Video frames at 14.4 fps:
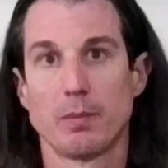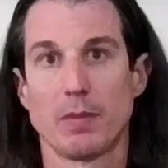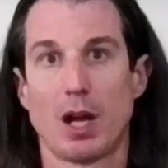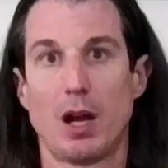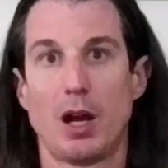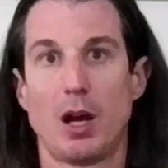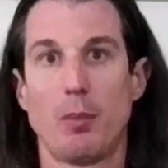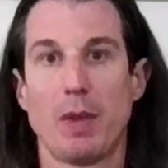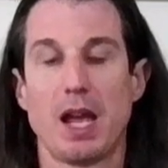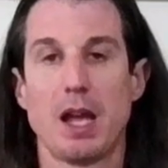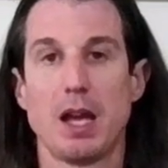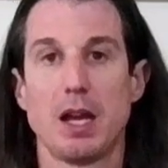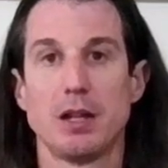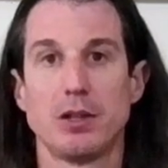Um,
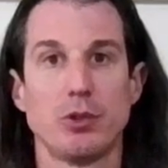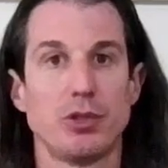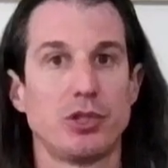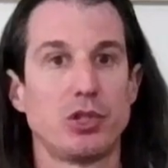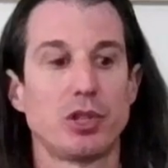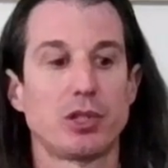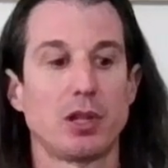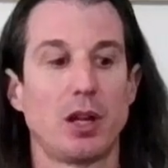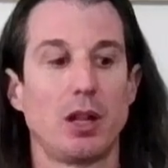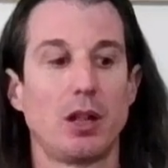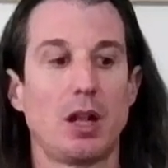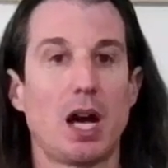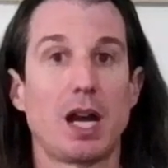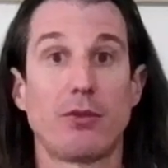and there's just a
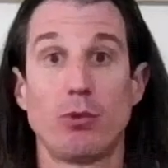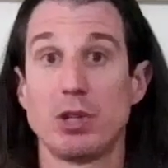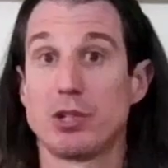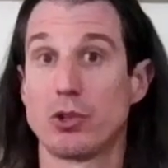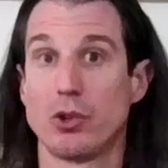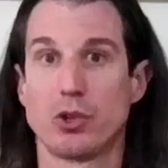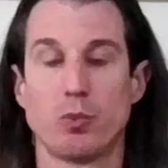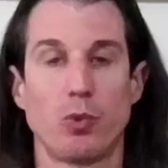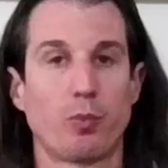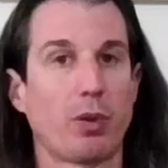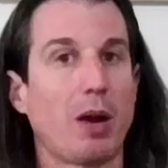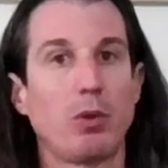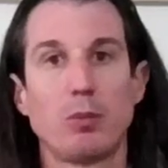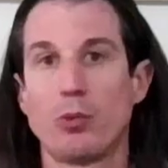lot of research,
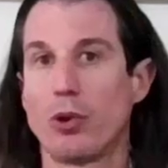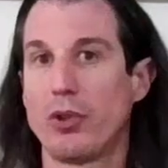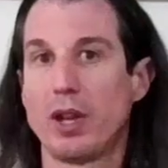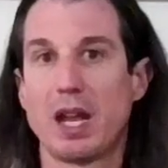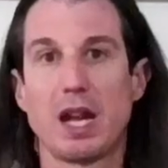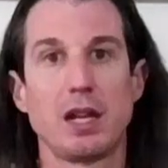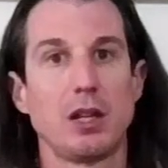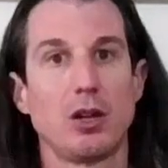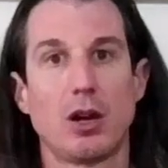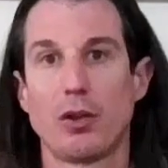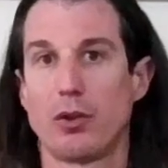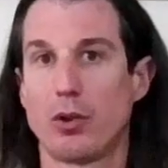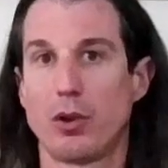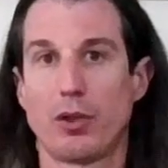probably more than any
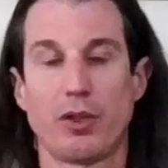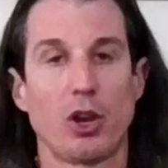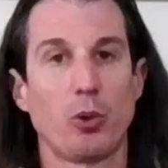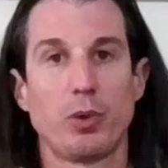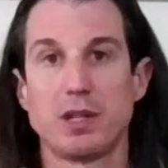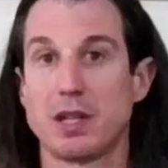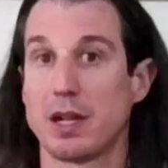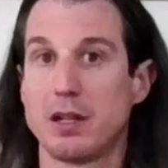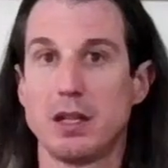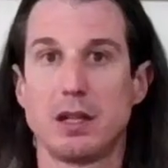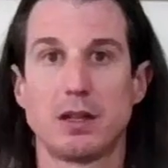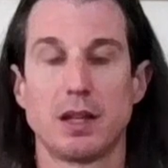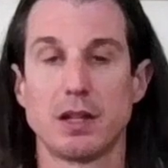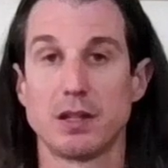other therapy
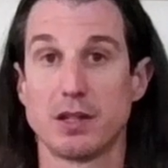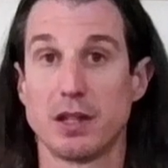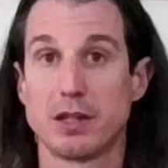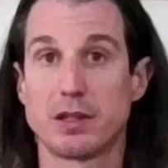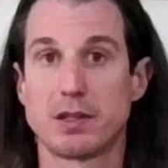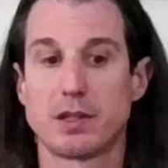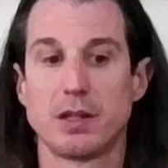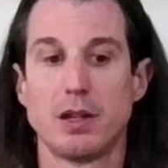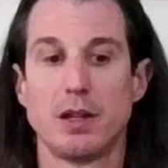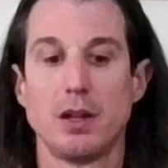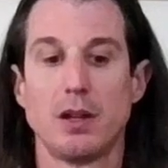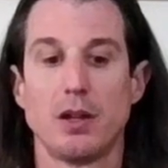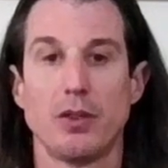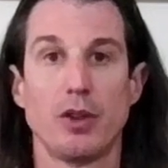technique that exists.
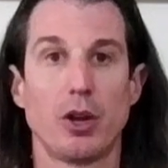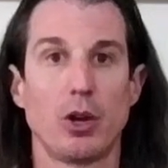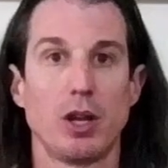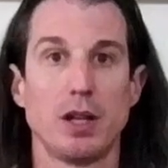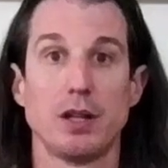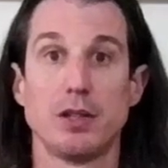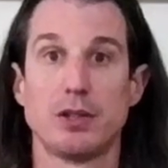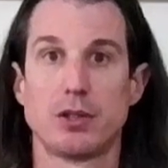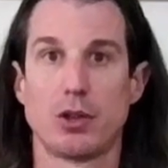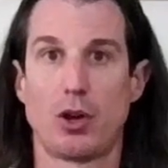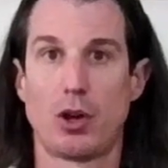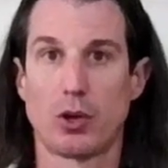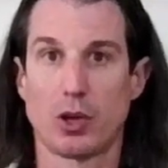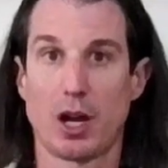There is
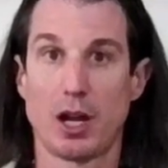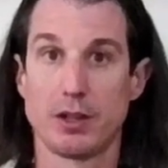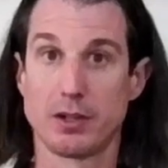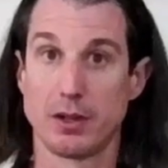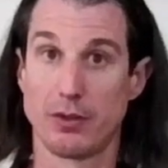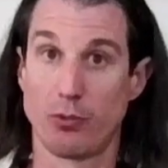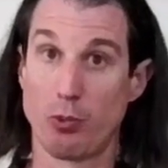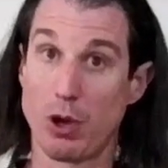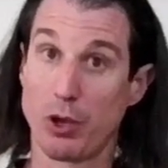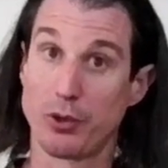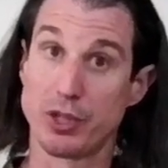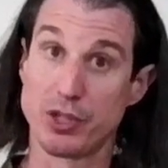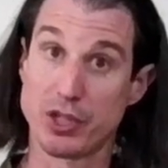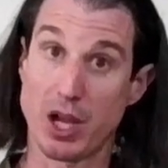all kinds of
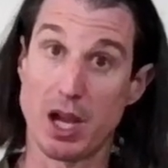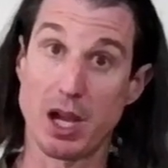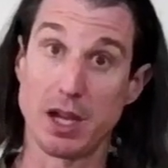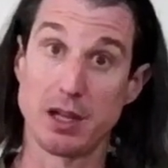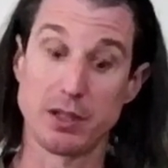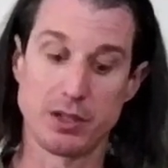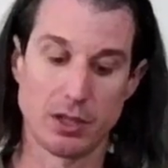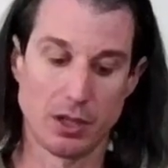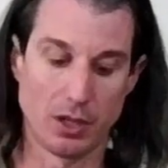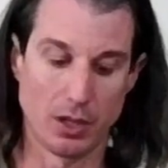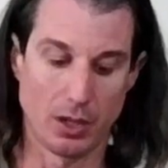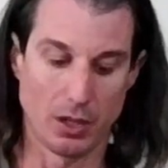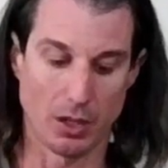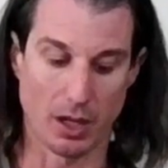well-designed
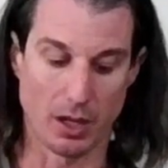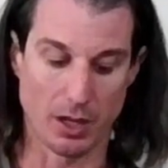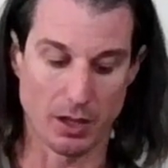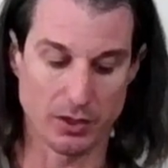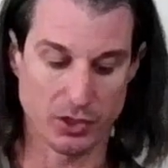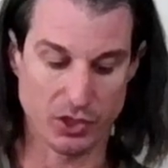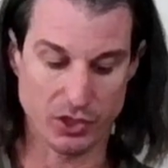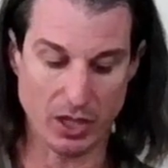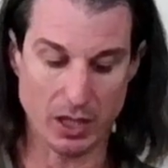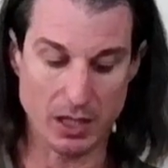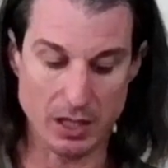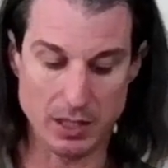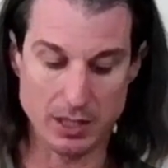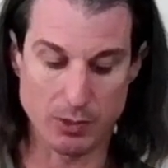uh,
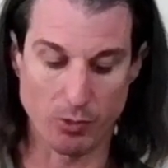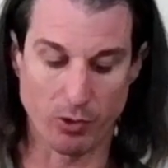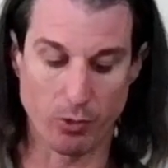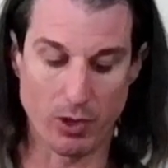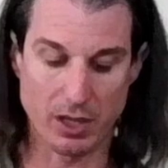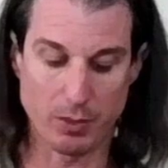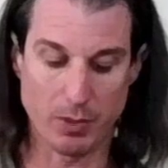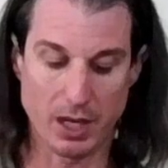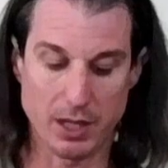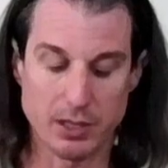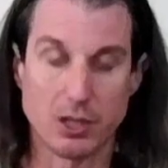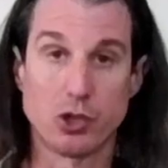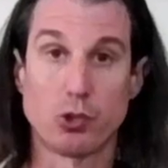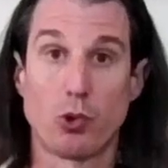studies with
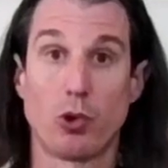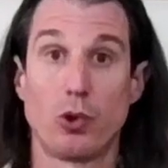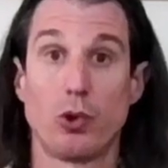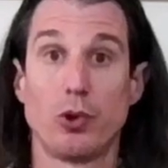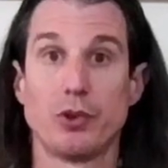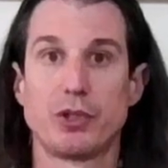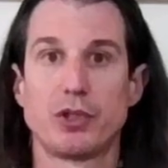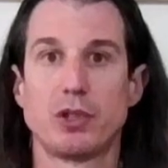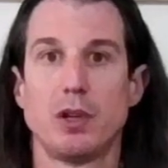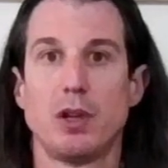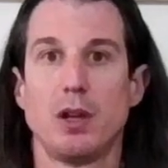randomized controls.